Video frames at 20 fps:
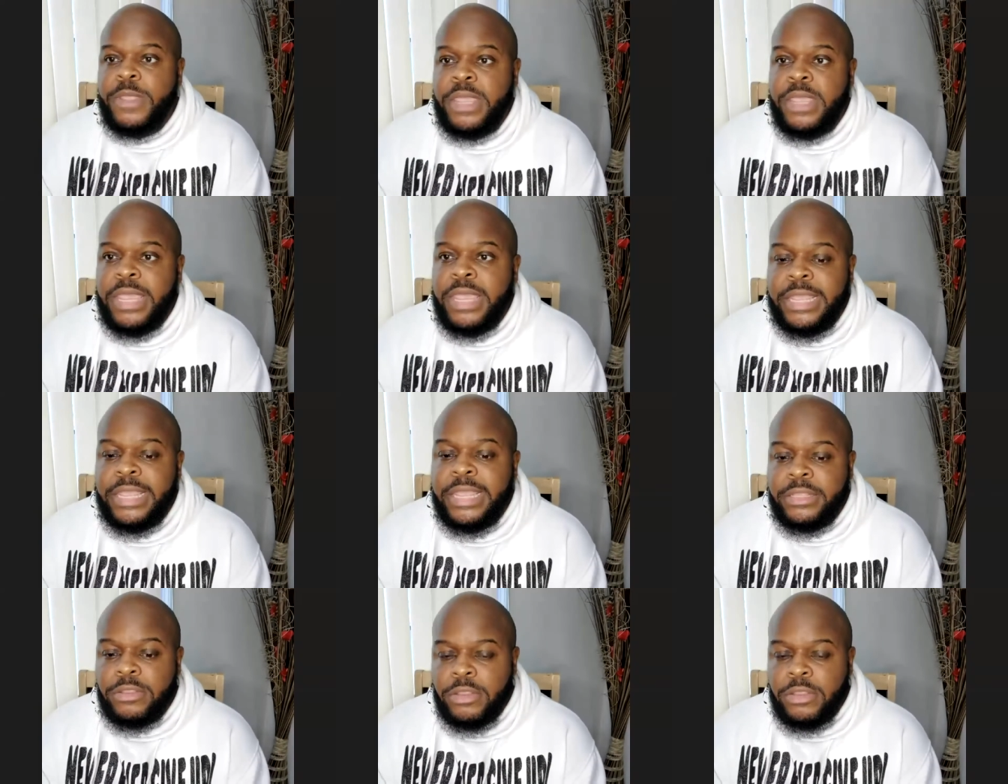
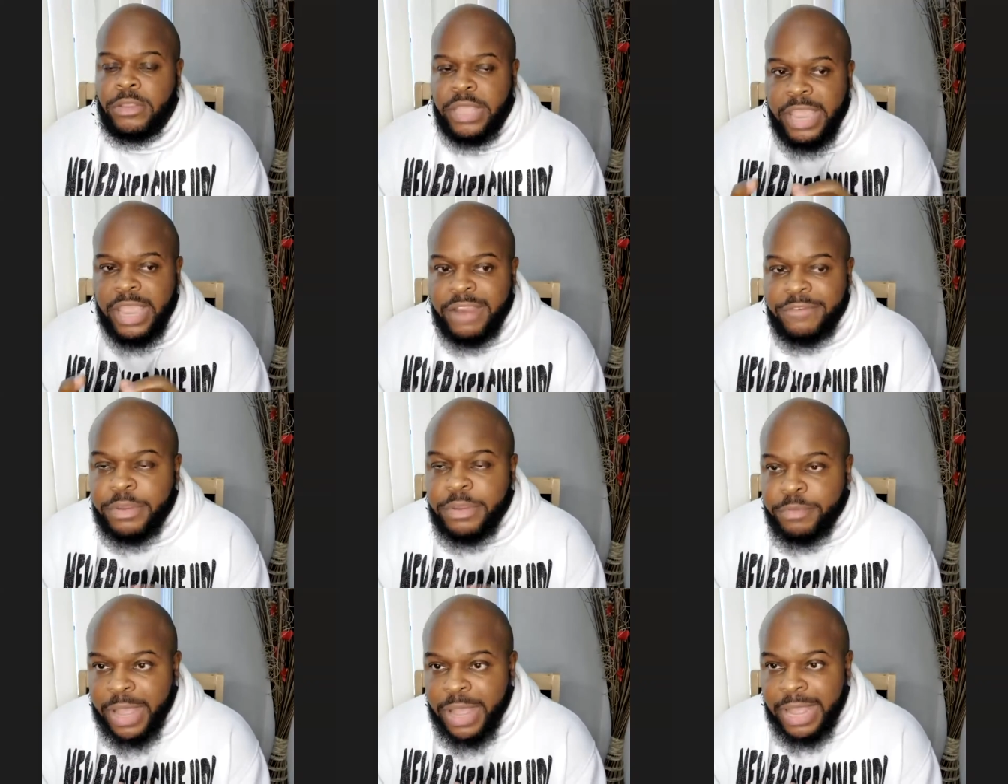and
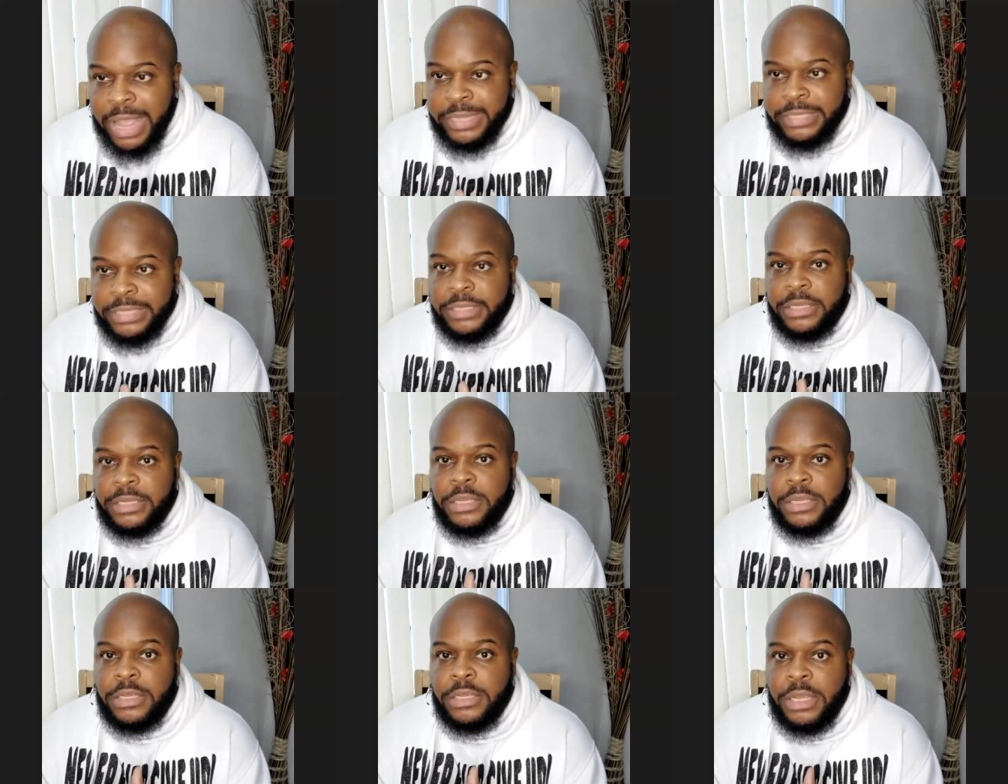everybody
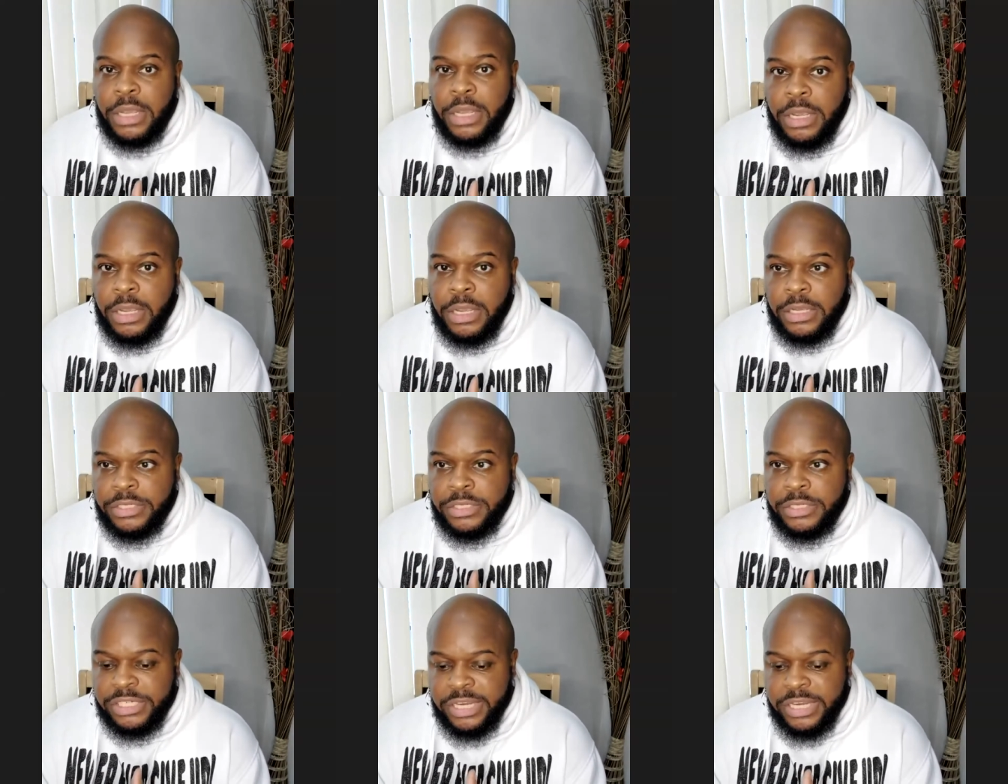
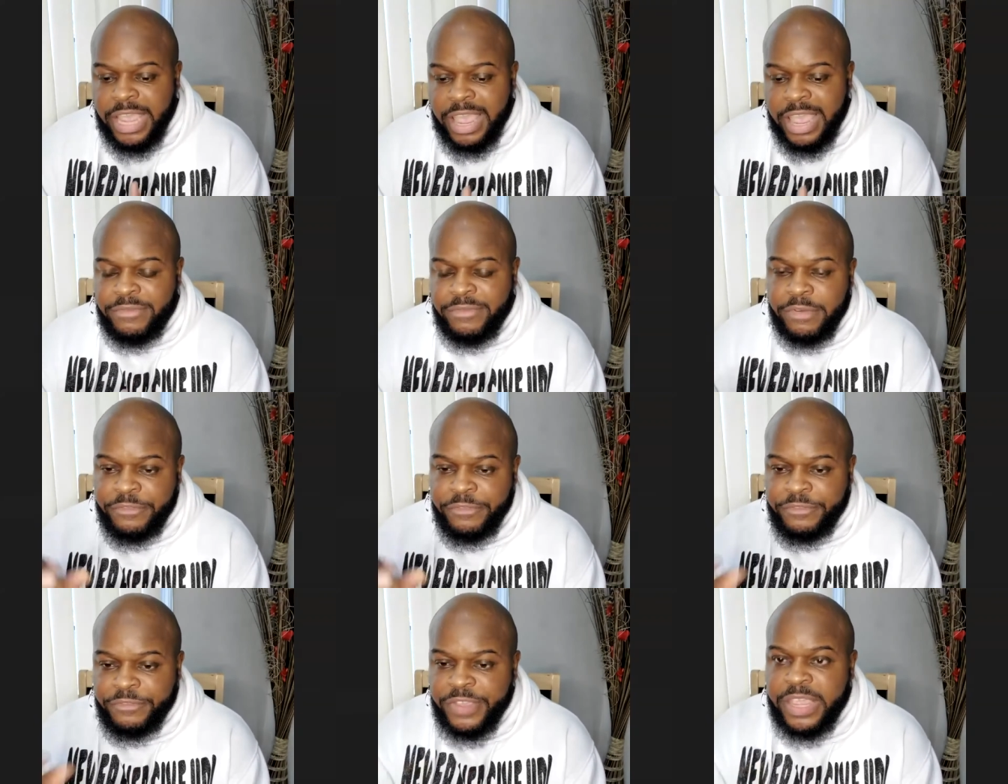uh, should have
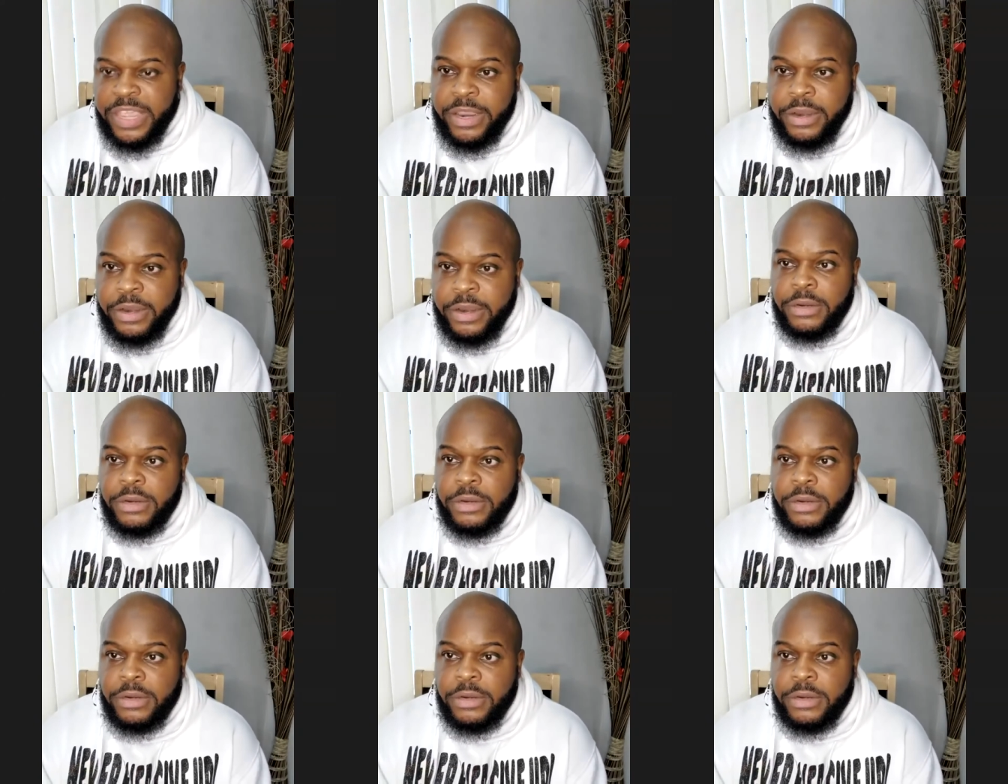a fair